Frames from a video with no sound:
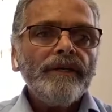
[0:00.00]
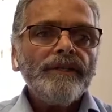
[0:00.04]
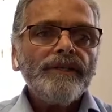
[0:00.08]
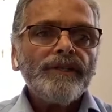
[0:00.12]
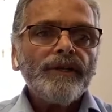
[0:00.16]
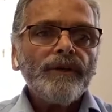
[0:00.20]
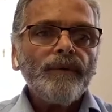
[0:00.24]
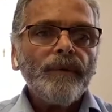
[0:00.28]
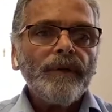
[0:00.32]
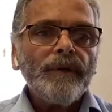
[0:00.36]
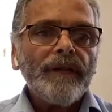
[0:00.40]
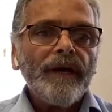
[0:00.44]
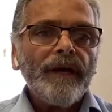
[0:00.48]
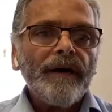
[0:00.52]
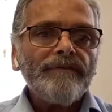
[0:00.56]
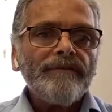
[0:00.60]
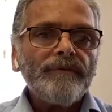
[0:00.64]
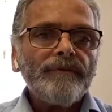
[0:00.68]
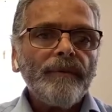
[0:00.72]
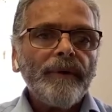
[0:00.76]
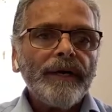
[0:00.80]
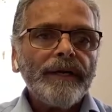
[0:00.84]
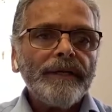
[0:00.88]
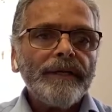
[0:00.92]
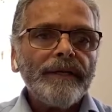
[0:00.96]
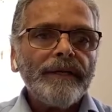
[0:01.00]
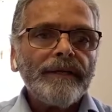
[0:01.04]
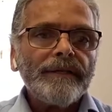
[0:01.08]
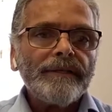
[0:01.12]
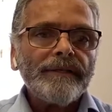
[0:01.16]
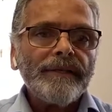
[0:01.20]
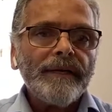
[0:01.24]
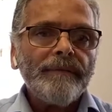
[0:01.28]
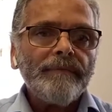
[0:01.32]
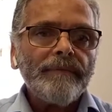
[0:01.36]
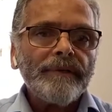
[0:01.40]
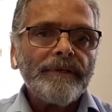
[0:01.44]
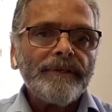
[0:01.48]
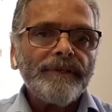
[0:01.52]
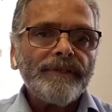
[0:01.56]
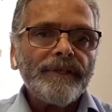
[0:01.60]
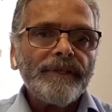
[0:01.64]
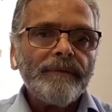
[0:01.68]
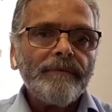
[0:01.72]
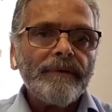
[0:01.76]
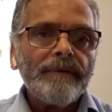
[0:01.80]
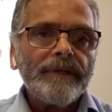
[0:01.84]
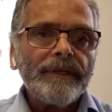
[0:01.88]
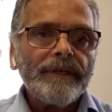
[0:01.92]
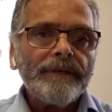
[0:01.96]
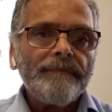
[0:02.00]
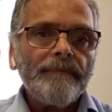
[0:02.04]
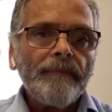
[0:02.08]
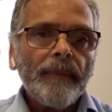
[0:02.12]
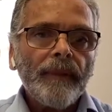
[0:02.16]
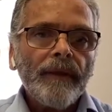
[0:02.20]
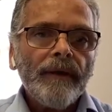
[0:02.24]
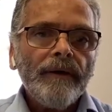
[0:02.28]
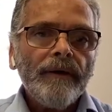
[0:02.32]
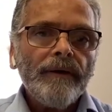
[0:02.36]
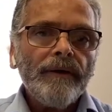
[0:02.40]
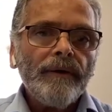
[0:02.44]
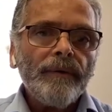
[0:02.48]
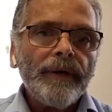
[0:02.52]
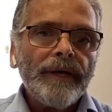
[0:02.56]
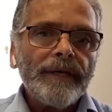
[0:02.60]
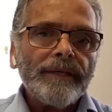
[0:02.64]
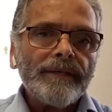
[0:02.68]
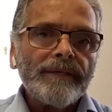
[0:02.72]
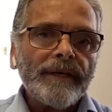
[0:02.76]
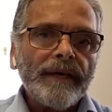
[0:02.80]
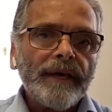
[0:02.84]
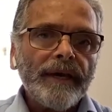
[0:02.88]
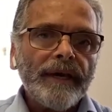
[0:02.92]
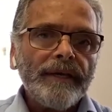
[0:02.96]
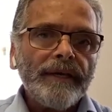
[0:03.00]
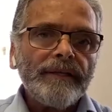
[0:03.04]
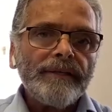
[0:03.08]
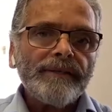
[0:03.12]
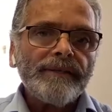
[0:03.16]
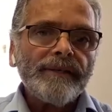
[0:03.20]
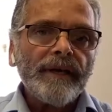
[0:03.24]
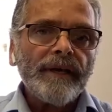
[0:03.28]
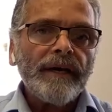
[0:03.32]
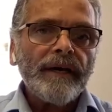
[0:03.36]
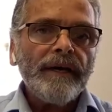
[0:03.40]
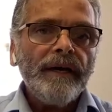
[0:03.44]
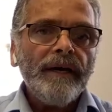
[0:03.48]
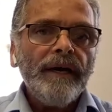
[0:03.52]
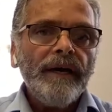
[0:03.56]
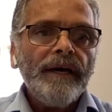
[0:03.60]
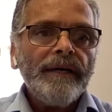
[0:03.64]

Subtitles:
to a loved one, example a sibling who has cancer,